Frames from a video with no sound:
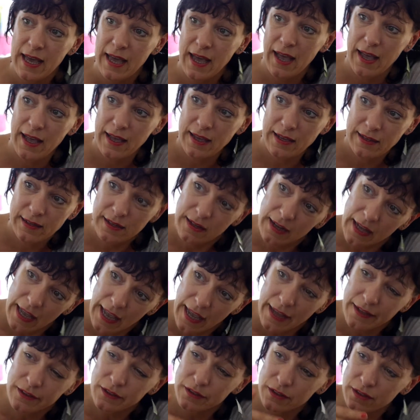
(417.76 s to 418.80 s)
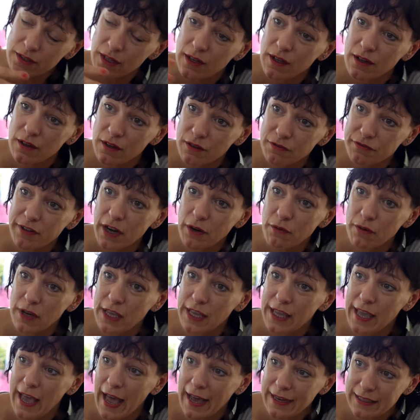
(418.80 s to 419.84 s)
And
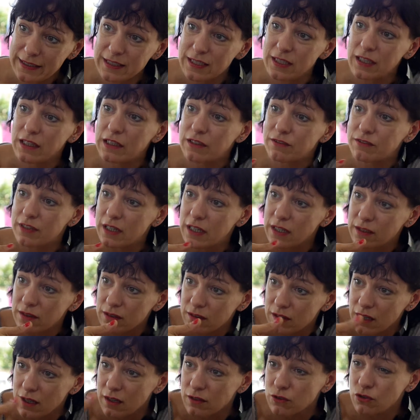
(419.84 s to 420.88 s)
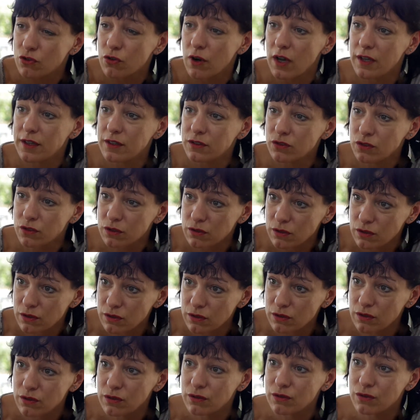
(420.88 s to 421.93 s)
very active in trying
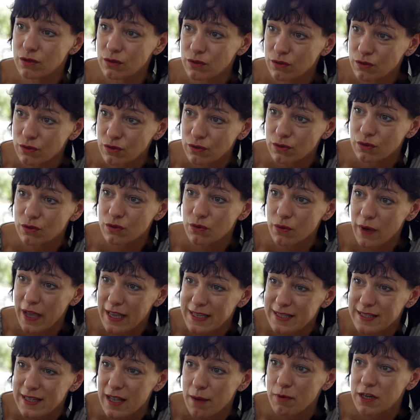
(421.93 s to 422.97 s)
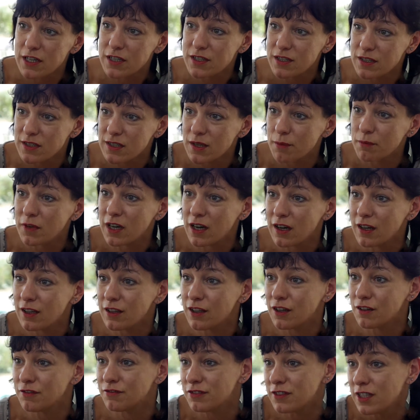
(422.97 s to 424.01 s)
to establish some kind
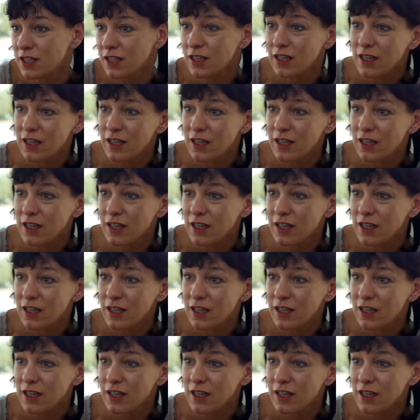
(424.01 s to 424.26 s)
of